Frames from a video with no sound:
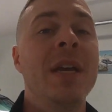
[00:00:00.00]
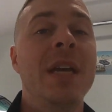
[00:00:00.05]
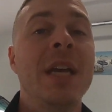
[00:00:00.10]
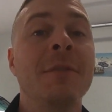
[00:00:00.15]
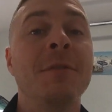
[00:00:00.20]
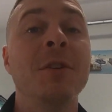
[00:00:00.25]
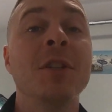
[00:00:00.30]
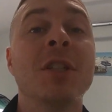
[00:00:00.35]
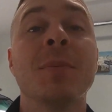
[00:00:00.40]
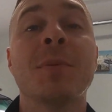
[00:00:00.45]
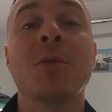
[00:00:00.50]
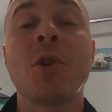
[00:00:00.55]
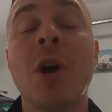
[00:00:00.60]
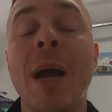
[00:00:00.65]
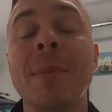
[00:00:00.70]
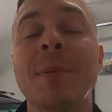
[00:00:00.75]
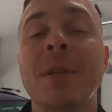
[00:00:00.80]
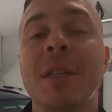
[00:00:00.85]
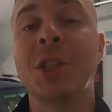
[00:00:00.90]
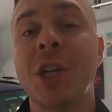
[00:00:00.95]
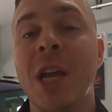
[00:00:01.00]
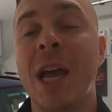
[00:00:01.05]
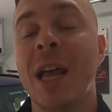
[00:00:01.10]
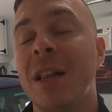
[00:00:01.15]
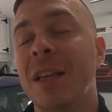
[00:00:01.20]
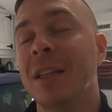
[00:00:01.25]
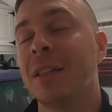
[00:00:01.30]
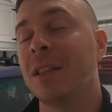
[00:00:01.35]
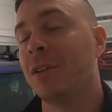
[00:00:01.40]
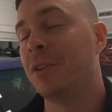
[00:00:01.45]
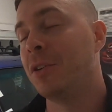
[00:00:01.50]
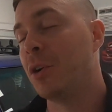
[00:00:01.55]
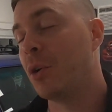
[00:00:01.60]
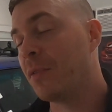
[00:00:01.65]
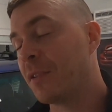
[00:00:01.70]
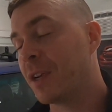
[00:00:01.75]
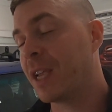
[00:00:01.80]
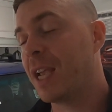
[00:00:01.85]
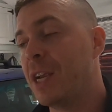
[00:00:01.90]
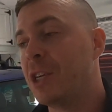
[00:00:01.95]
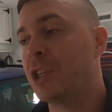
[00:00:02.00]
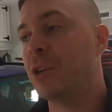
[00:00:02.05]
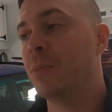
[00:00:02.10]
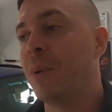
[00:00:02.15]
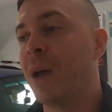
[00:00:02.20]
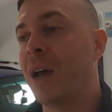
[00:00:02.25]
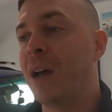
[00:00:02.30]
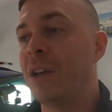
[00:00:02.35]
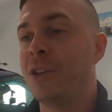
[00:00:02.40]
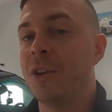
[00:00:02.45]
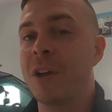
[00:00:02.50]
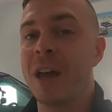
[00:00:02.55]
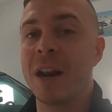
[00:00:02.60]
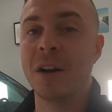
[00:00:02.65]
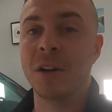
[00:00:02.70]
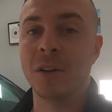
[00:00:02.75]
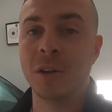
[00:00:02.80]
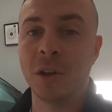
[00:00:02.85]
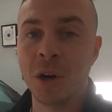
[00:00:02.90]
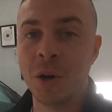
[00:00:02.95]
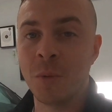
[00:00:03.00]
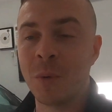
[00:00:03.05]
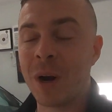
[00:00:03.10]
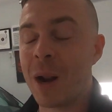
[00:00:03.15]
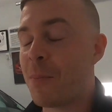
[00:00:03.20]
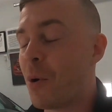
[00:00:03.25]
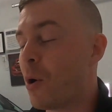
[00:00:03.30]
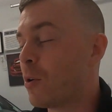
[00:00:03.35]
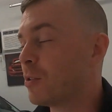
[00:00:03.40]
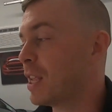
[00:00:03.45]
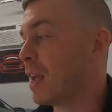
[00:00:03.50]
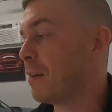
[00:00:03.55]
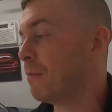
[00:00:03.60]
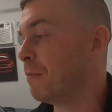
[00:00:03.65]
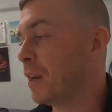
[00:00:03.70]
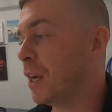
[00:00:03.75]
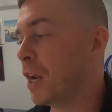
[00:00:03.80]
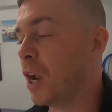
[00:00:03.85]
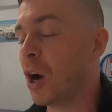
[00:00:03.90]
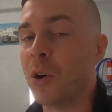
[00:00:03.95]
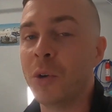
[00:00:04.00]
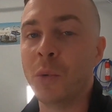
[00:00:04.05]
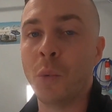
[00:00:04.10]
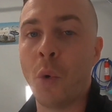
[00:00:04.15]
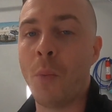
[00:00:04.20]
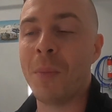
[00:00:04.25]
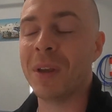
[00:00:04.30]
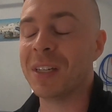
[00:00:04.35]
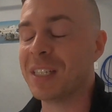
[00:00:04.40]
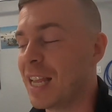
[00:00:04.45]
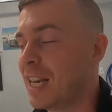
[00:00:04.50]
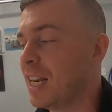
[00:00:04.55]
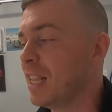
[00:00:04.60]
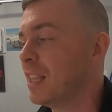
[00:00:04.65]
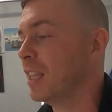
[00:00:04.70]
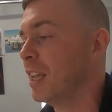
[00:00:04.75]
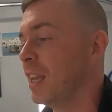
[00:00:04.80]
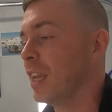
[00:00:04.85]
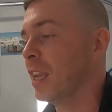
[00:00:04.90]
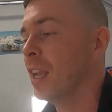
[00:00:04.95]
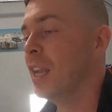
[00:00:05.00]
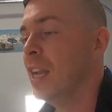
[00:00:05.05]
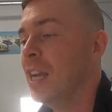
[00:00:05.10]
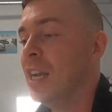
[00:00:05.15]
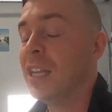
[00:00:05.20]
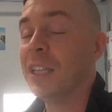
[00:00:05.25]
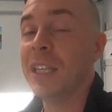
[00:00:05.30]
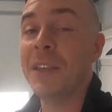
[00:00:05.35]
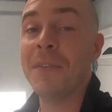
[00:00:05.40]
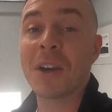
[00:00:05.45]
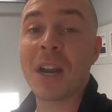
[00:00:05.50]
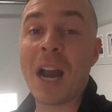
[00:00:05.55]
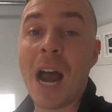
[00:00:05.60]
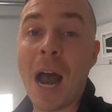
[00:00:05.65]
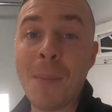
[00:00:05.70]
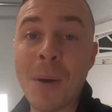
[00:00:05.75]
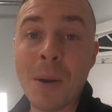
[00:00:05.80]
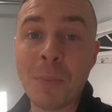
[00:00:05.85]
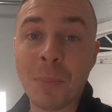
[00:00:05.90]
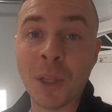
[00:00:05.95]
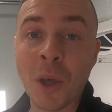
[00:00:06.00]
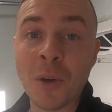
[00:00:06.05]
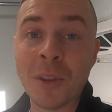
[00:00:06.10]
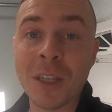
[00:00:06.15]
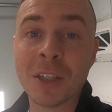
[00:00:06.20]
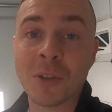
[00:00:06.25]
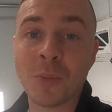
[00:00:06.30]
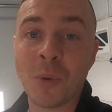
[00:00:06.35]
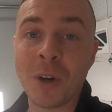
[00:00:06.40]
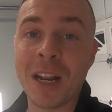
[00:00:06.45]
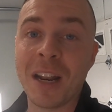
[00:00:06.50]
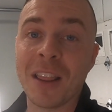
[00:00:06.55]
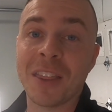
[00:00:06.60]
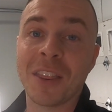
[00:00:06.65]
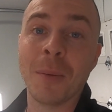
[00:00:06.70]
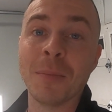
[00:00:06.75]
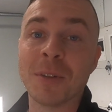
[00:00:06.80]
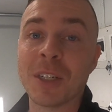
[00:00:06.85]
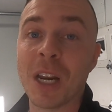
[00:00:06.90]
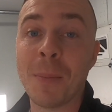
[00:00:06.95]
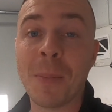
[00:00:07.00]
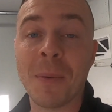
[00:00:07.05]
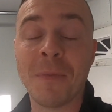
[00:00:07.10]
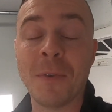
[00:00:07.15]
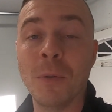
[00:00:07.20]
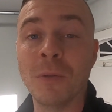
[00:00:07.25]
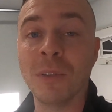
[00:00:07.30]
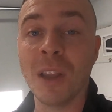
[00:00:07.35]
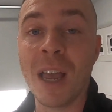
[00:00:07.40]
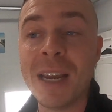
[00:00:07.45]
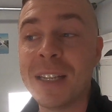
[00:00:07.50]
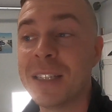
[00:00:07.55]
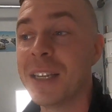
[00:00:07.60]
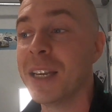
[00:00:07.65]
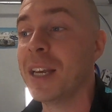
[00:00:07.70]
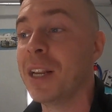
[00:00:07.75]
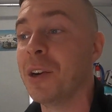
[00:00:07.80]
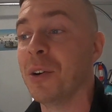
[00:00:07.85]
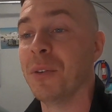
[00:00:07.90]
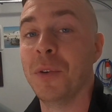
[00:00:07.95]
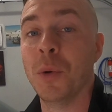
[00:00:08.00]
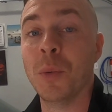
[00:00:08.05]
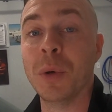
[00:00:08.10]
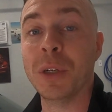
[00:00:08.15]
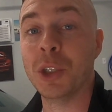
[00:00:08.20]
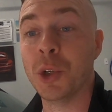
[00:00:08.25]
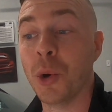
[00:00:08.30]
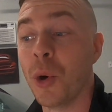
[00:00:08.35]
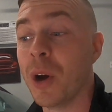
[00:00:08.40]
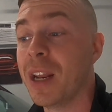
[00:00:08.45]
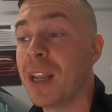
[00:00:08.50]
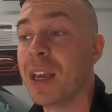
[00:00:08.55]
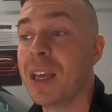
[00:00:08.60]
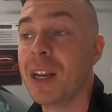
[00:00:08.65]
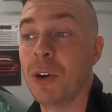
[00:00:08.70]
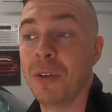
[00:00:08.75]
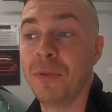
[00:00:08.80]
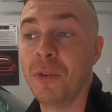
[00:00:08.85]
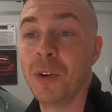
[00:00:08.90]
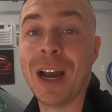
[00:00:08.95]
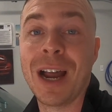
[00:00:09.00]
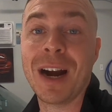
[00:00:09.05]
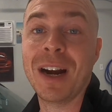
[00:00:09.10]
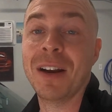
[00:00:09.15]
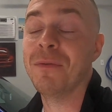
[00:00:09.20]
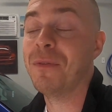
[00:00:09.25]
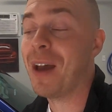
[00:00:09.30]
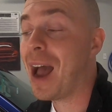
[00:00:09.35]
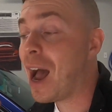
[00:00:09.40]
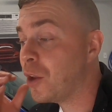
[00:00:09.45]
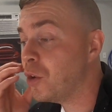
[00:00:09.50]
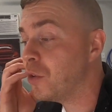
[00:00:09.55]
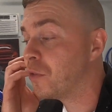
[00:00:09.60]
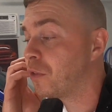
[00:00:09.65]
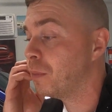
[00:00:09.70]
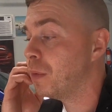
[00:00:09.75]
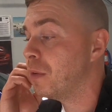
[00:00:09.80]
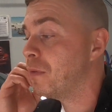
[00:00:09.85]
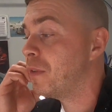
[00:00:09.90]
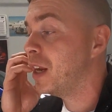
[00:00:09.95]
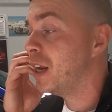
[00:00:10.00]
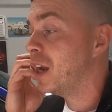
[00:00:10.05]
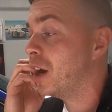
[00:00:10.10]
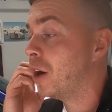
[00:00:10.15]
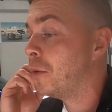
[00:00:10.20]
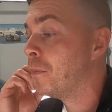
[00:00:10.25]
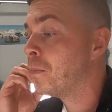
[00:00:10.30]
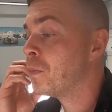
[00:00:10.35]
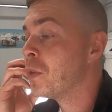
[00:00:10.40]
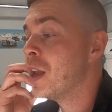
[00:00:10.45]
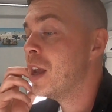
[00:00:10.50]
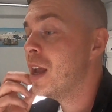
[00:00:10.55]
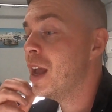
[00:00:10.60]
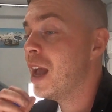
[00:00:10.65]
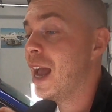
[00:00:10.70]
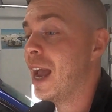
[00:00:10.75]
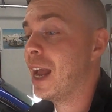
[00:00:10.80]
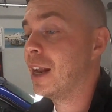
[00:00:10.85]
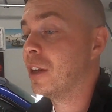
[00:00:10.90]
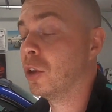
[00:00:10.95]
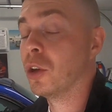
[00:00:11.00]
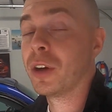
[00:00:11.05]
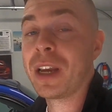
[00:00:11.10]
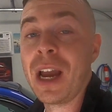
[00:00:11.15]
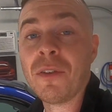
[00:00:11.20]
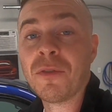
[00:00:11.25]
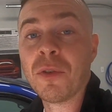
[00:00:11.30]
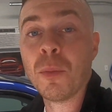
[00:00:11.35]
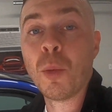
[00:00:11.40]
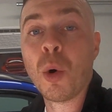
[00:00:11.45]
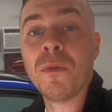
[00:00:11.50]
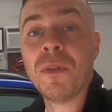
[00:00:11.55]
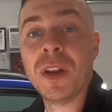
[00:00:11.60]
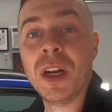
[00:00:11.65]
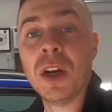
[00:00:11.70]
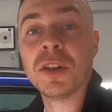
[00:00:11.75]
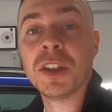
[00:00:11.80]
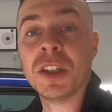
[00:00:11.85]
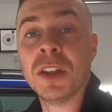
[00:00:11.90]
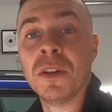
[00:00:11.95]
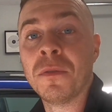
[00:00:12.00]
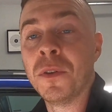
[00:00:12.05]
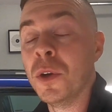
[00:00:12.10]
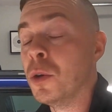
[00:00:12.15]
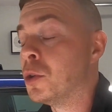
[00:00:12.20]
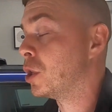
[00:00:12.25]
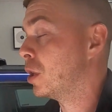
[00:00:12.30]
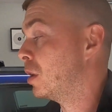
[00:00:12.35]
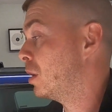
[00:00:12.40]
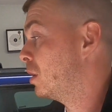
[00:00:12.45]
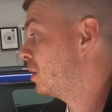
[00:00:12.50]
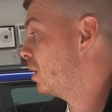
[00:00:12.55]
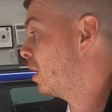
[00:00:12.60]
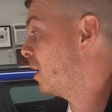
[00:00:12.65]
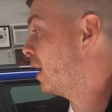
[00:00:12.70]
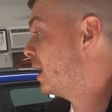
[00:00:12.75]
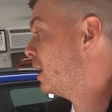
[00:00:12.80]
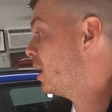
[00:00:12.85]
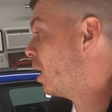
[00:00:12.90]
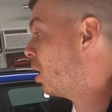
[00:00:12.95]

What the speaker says: If you subscribe to the channel, hit the little notification bell, you'll get an alert when I post that video and you won't miss anything. Leave a comment below this one and a thumbs up if you liked it, or if you enjoyed it, or if you got any value from the video. And look out for more videos in the future, all right?